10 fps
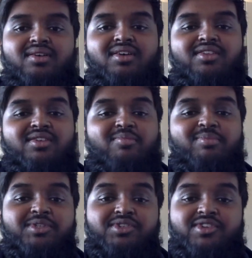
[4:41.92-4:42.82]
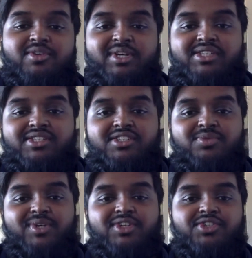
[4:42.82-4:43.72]
In the Studio Basics
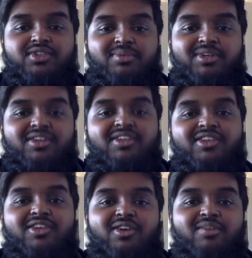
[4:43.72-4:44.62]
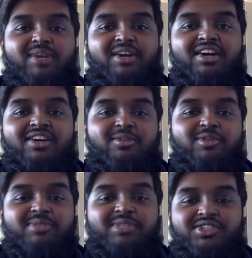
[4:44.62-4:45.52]
workshop, I learnt a lot about how the
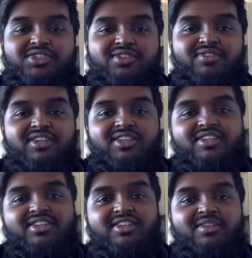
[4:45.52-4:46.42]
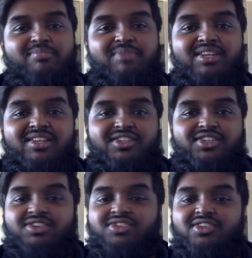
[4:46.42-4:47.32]
positioning of lighting can completely
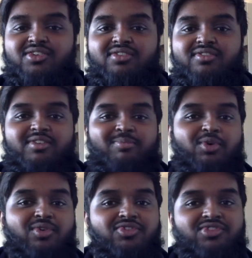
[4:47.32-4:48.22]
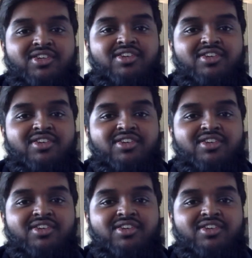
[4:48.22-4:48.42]
change the look of a portrait.